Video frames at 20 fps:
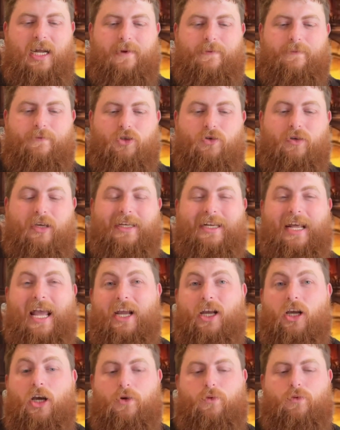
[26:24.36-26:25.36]
You get an
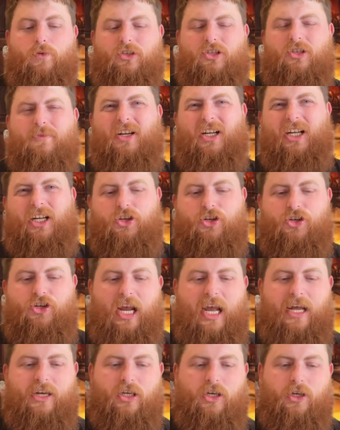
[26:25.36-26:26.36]
Echo, which is a bit like a
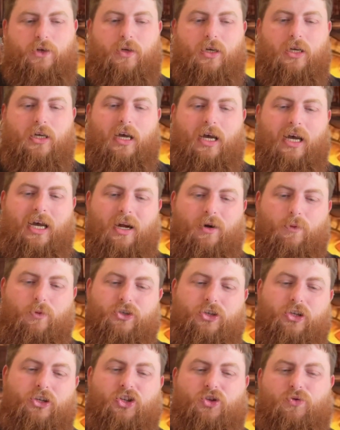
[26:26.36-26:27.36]
shadow, which
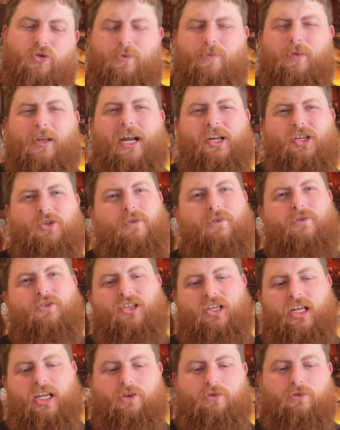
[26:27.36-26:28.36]
you can switch places with,
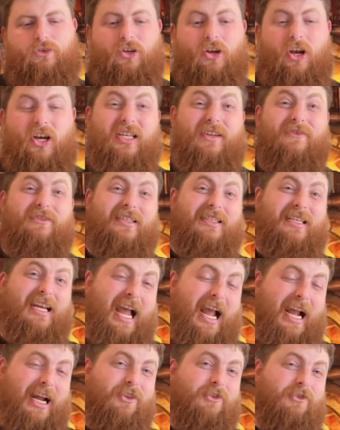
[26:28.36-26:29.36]
see through its eyes, and even
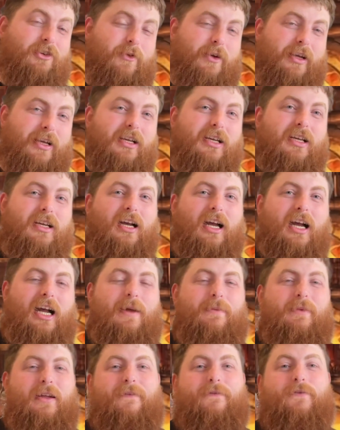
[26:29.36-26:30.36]
attack through it.
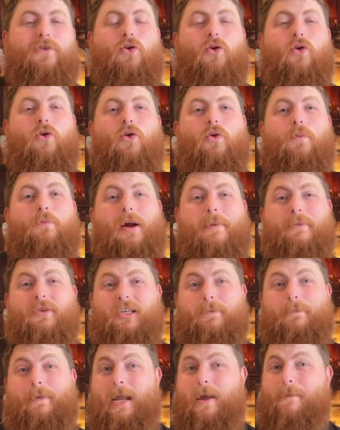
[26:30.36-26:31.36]
If your premise
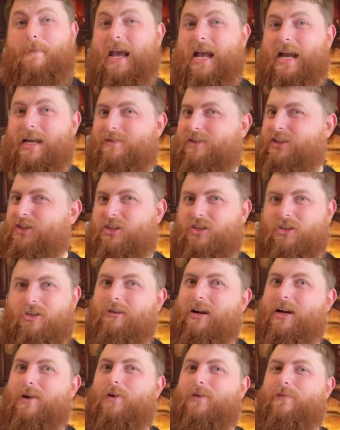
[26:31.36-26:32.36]
is Peter Pan, this is a
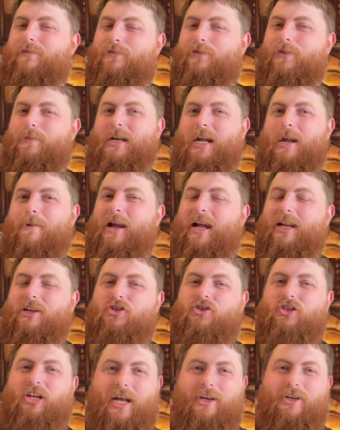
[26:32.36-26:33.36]
great one for Peter Pan's
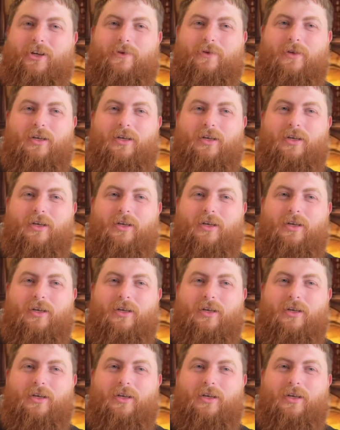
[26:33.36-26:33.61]
shadow.